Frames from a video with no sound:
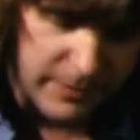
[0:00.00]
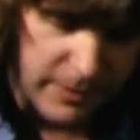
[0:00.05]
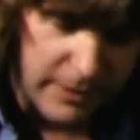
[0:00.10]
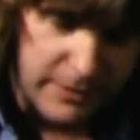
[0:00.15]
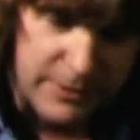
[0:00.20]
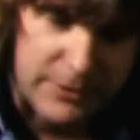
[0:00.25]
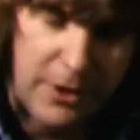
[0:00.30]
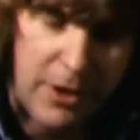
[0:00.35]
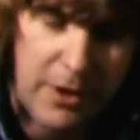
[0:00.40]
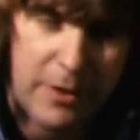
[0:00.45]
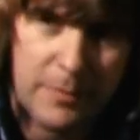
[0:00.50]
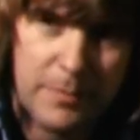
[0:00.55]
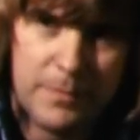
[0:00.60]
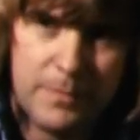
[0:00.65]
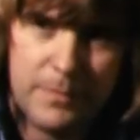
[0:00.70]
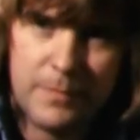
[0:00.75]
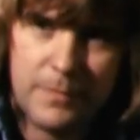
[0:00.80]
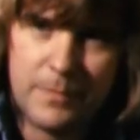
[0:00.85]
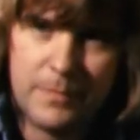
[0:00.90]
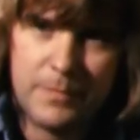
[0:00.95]
I started
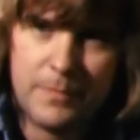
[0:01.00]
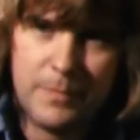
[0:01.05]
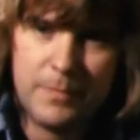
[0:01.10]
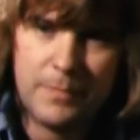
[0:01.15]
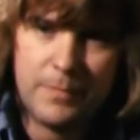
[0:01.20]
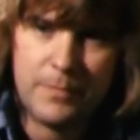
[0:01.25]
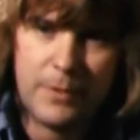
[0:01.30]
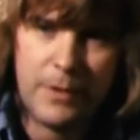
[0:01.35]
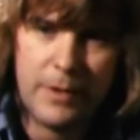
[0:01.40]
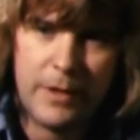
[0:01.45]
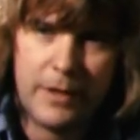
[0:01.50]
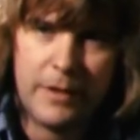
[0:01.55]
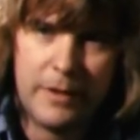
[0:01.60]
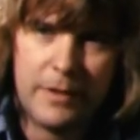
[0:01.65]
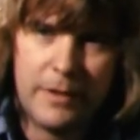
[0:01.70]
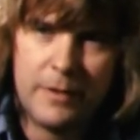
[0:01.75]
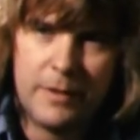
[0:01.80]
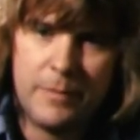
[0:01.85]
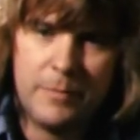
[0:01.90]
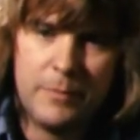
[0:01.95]
playing
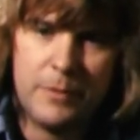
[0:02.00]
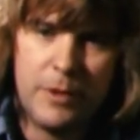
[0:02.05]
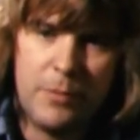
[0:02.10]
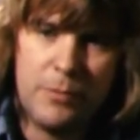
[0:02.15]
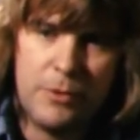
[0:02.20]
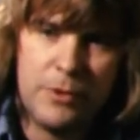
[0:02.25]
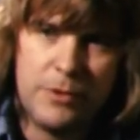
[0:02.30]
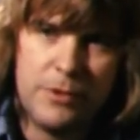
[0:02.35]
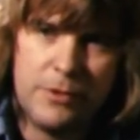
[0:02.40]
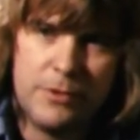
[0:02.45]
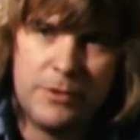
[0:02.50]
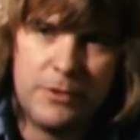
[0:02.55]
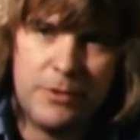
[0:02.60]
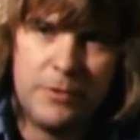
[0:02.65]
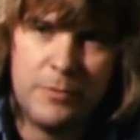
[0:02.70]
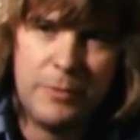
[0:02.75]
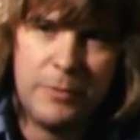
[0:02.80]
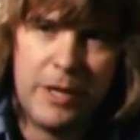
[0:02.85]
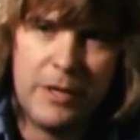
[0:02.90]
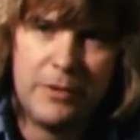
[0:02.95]
like a number of years
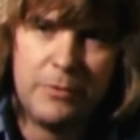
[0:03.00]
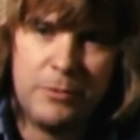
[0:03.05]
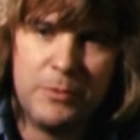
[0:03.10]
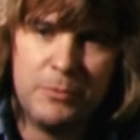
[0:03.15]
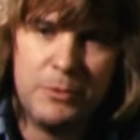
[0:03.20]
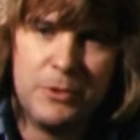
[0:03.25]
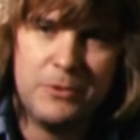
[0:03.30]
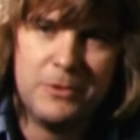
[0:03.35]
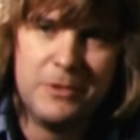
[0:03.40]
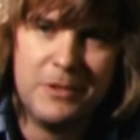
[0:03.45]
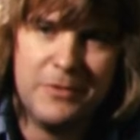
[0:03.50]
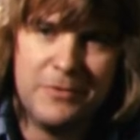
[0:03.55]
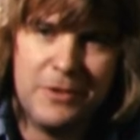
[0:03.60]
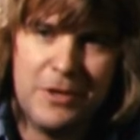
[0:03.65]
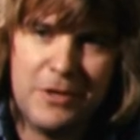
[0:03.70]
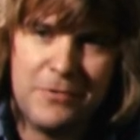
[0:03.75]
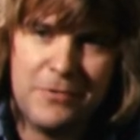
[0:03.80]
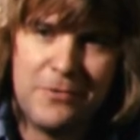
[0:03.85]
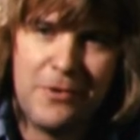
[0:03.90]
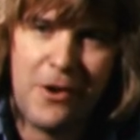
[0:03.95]
ago, back when we used to live
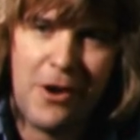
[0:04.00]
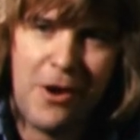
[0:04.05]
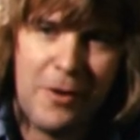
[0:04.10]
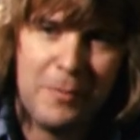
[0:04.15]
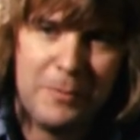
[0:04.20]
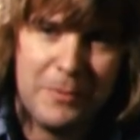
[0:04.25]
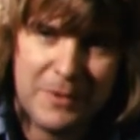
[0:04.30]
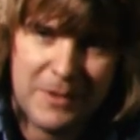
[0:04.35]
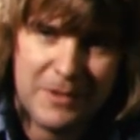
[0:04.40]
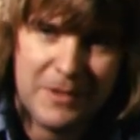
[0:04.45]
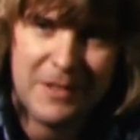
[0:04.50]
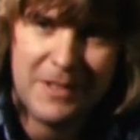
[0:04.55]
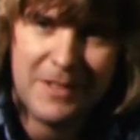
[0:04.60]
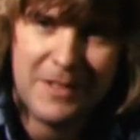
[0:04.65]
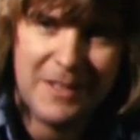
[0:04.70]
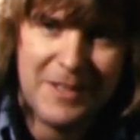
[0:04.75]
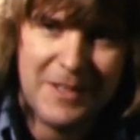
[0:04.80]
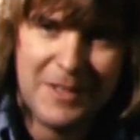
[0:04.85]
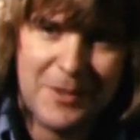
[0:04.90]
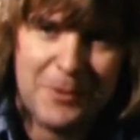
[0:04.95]
on a farm
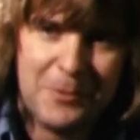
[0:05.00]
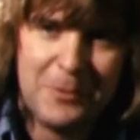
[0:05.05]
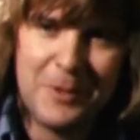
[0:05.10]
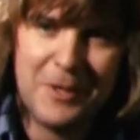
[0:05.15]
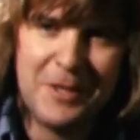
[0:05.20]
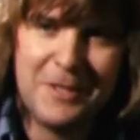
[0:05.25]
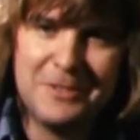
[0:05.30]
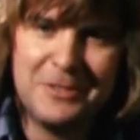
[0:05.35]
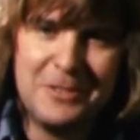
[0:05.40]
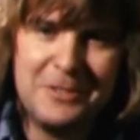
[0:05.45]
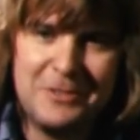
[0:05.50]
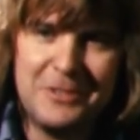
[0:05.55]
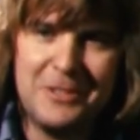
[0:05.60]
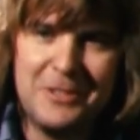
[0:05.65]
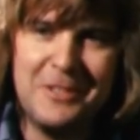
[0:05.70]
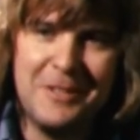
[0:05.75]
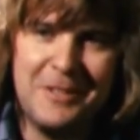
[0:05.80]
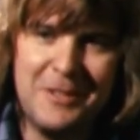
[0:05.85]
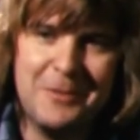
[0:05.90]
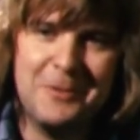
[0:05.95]
when I was
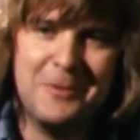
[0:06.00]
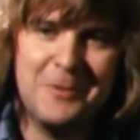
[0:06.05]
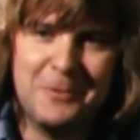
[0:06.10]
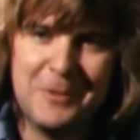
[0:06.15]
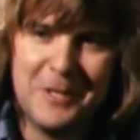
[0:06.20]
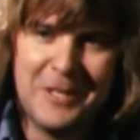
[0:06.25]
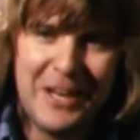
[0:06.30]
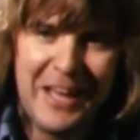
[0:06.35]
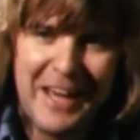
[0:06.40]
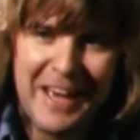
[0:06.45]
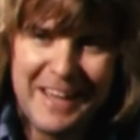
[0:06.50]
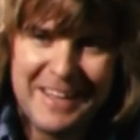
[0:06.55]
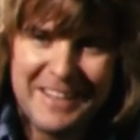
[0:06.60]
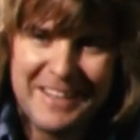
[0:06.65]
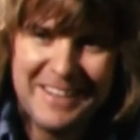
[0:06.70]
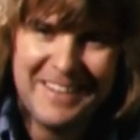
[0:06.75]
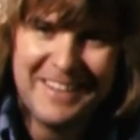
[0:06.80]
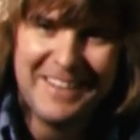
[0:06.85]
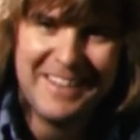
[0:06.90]
a wee lad.